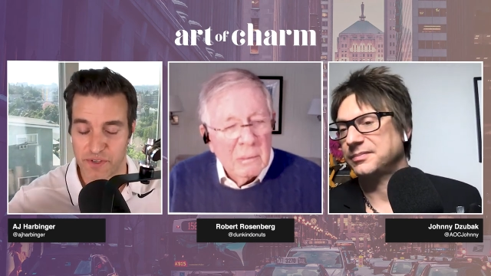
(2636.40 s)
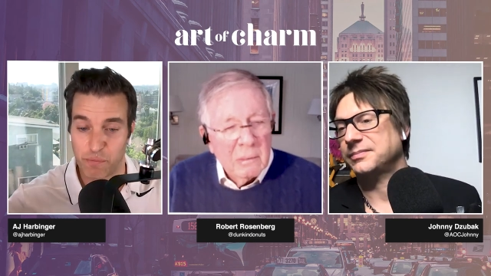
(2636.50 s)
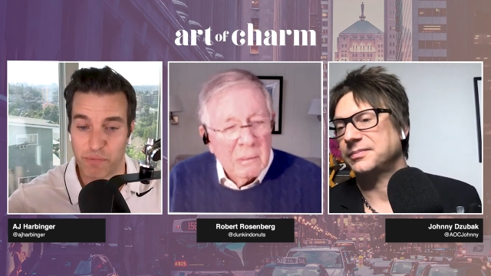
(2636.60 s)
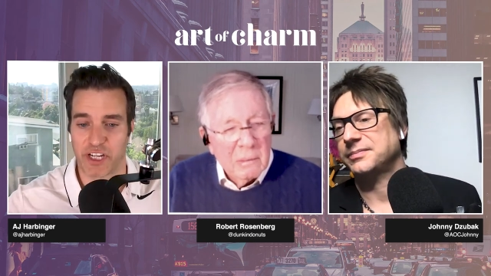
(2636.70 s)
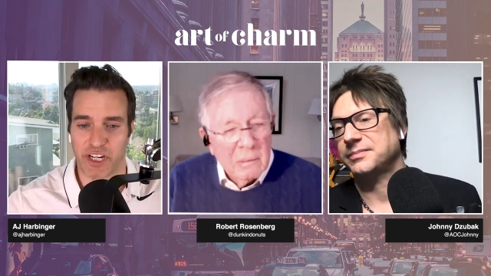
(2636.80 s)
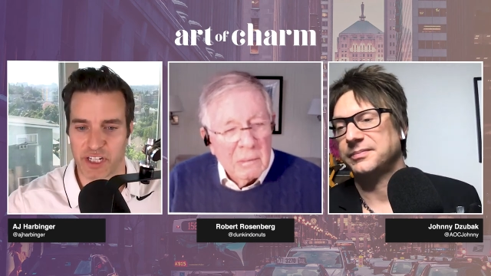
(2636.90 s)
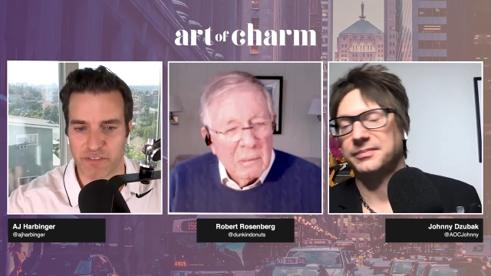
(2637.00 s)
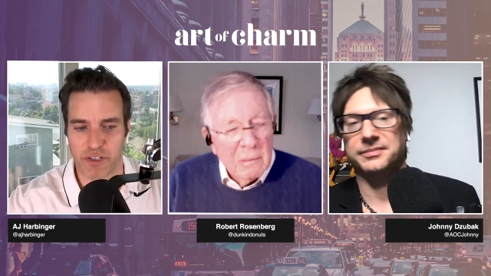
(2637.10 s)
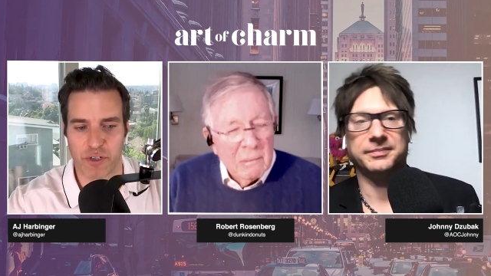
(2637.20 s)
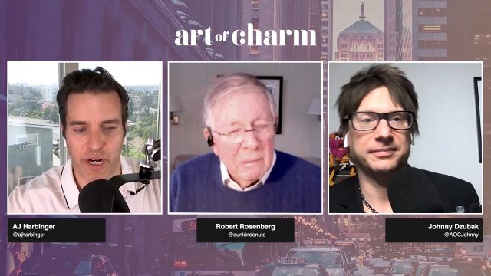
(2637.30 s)
Speaker 1: the beginning
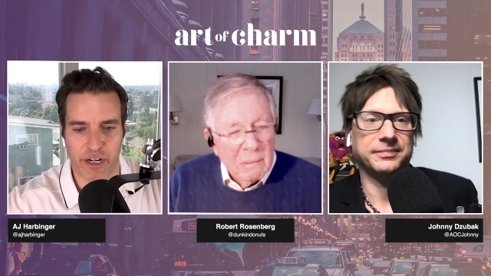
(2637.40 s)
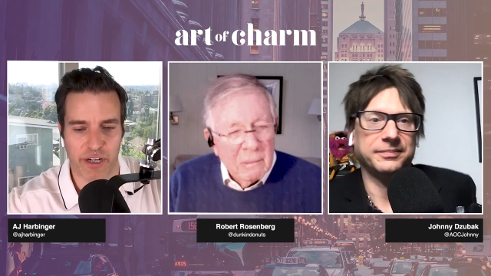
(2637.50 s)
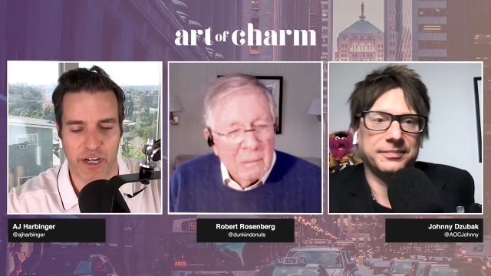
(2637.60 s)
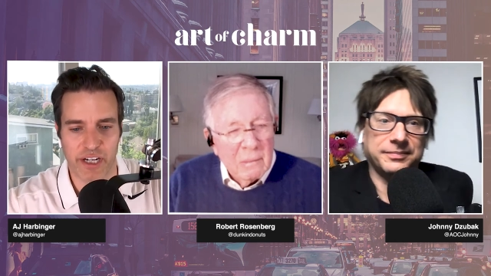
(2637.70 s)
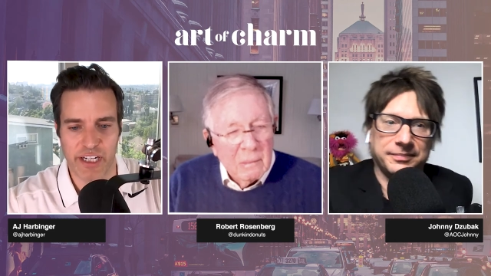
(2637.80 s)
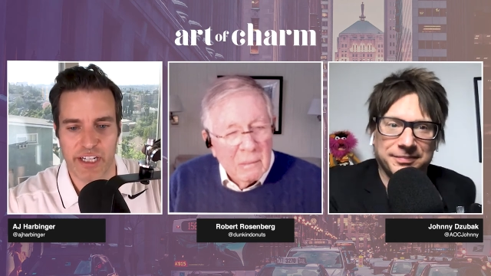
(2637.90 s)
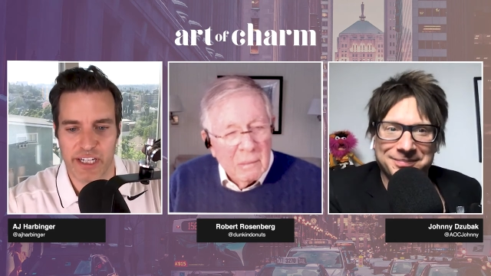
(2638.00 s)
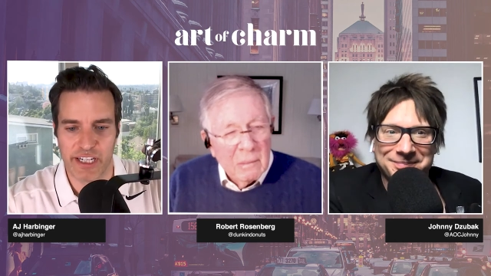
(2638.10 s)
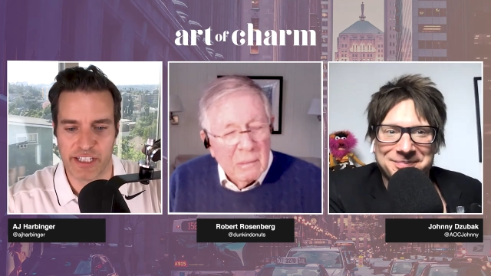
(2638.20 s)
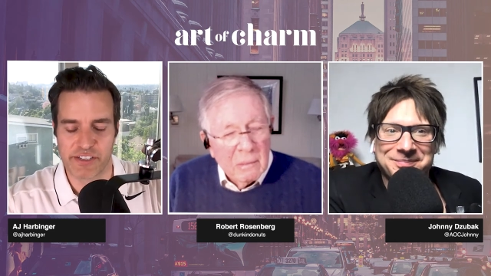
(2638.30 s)
of a new era.
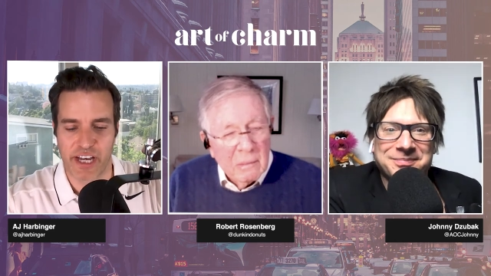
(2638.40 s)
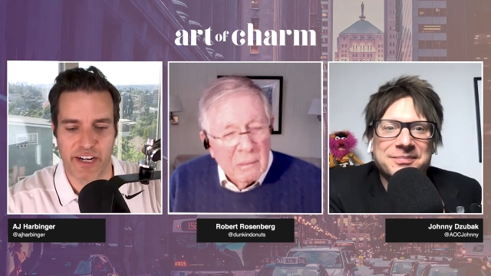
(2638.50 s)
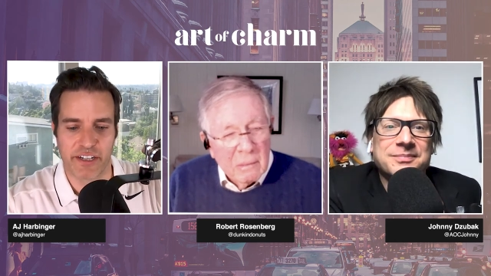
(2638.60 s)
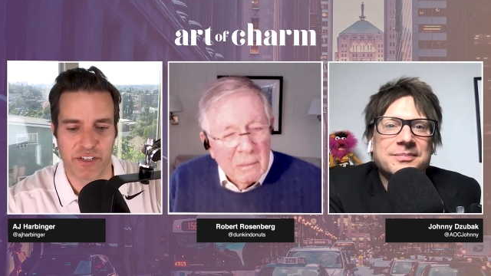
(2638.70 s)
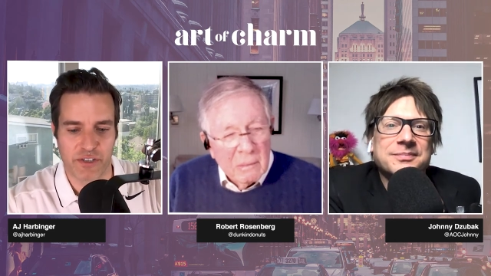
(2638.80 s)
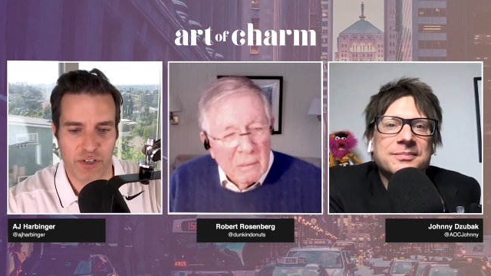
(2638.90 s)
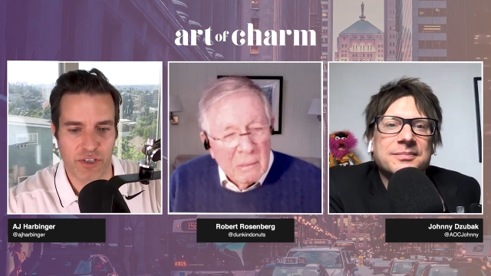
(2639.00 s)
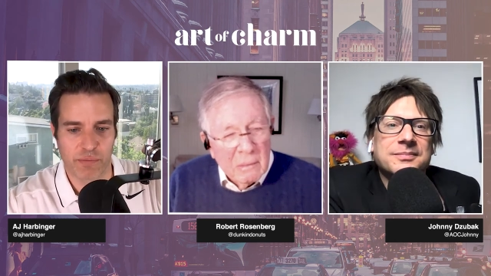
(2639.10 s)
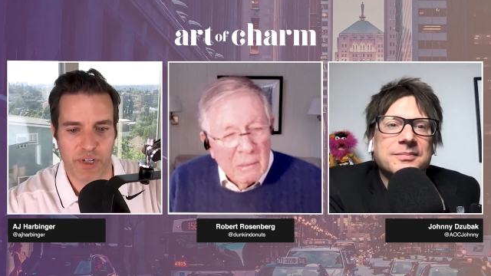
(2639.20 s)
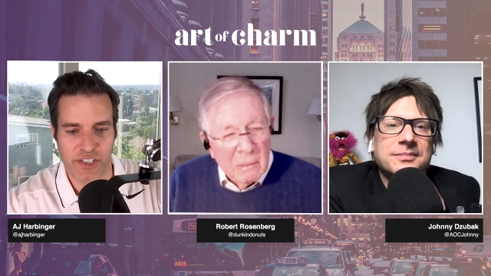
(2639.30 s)
Is that an
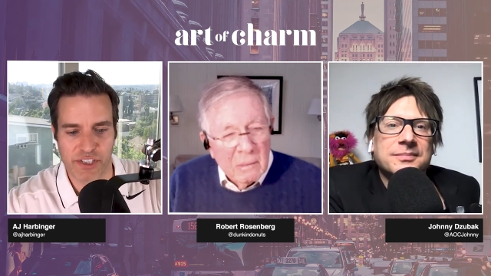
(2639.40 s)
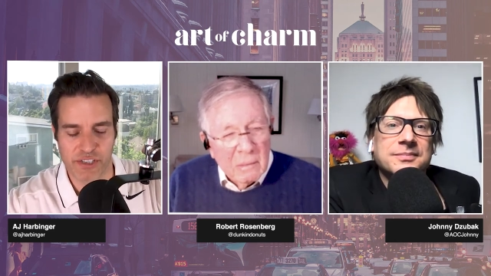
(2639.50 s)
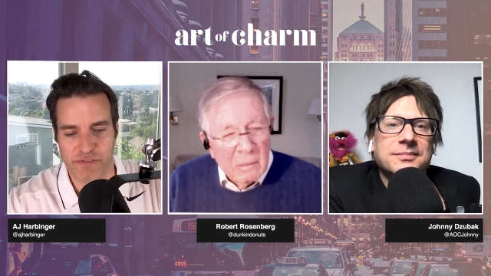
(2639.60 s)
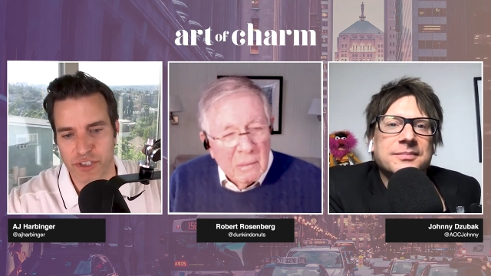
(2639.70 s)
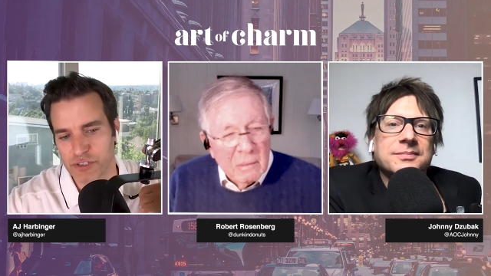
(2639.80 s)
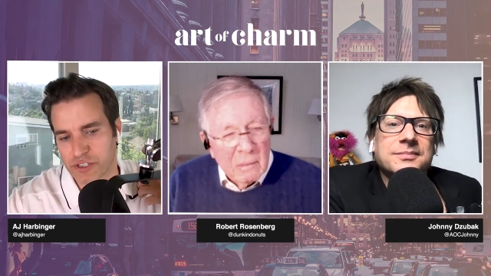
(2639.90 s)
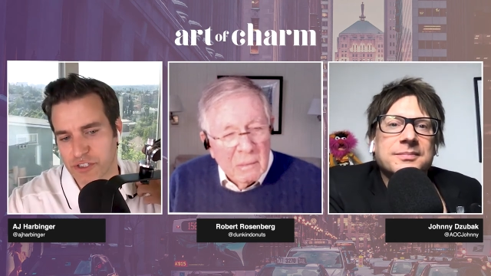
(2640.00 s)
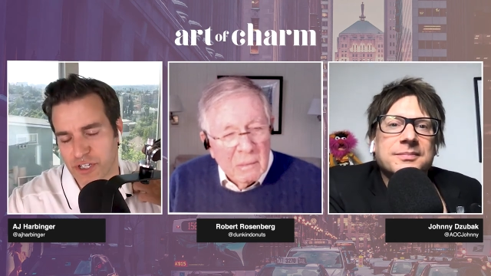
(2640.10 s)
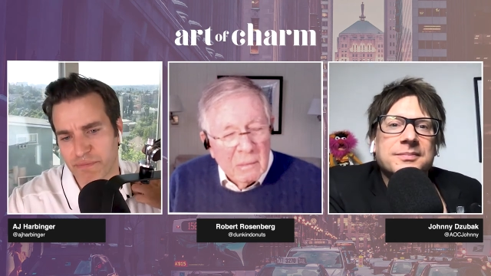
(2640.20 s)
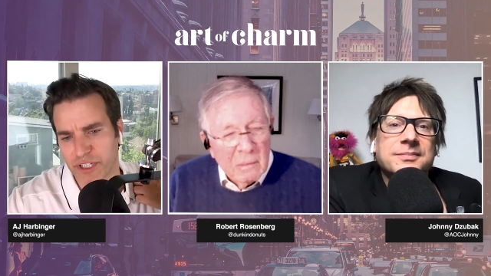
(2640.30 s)
internal process for you? Is
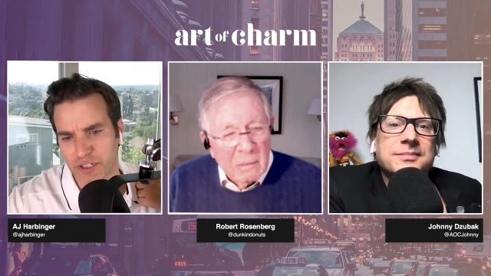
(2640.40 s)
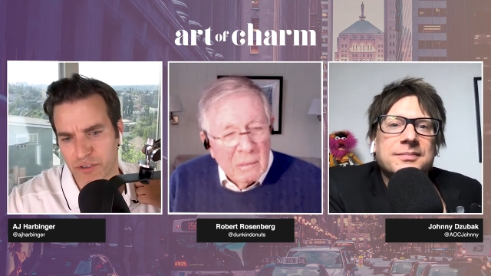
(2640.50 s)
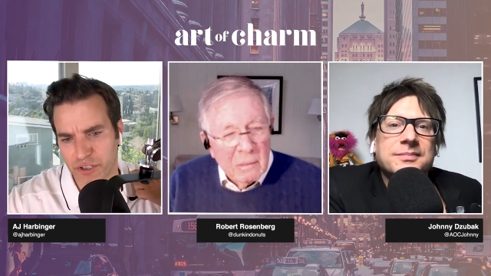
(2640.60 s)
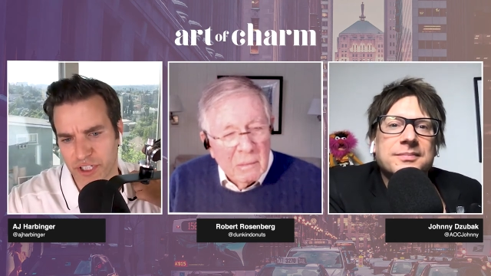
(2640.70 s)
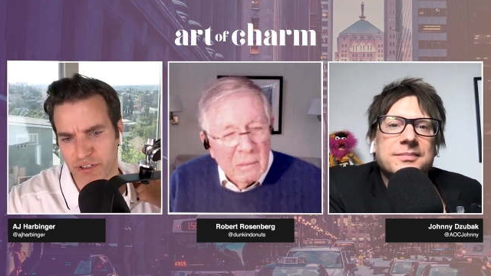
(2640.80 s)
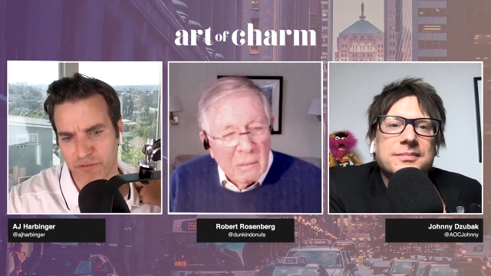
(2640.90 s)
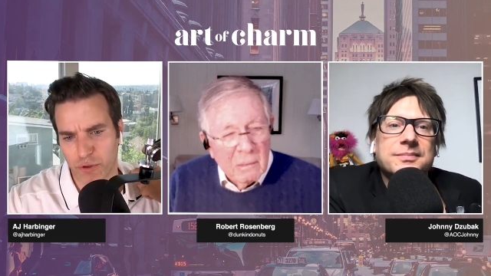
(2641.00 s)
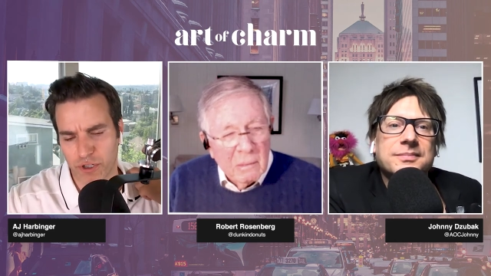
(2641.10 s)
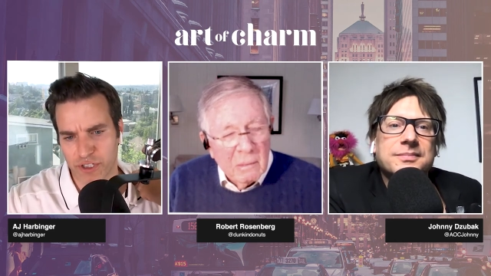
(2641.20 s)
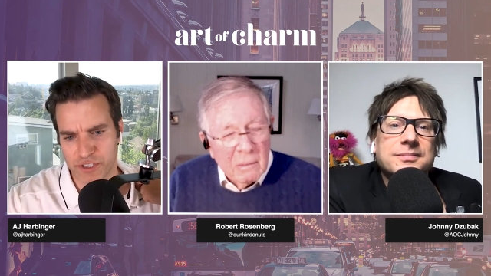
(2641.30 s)
there something you're looking
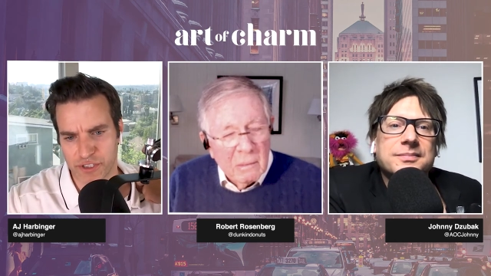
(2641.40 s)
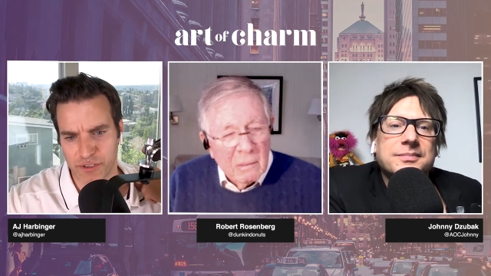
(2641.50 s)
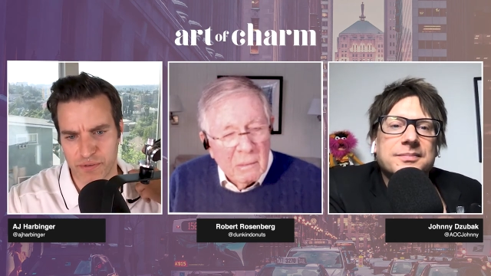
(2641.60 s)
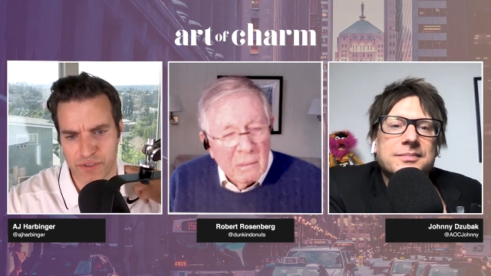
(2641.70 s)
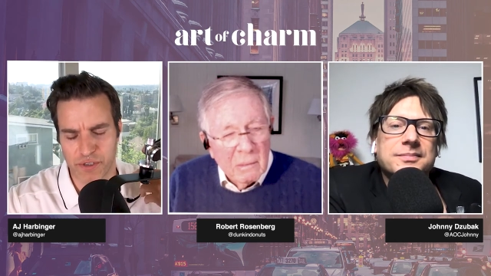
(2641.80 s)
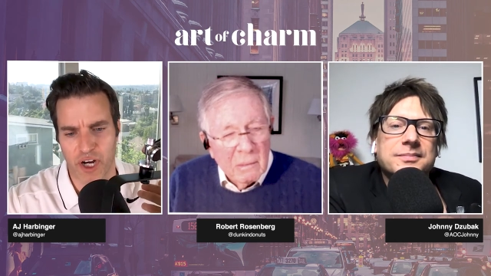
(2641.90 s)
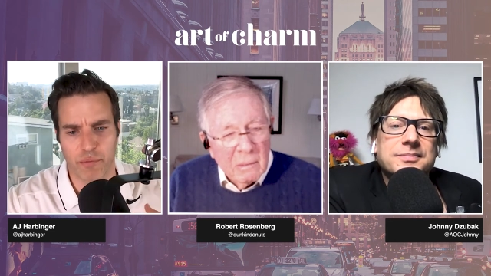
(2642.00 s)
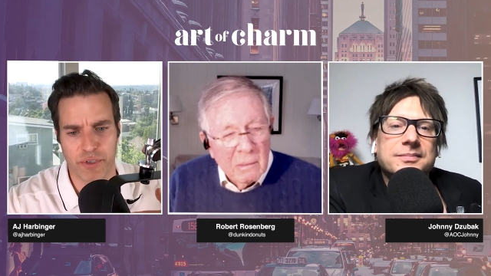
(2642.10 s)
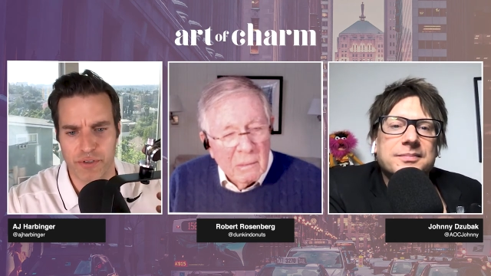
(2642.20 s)
for to to help you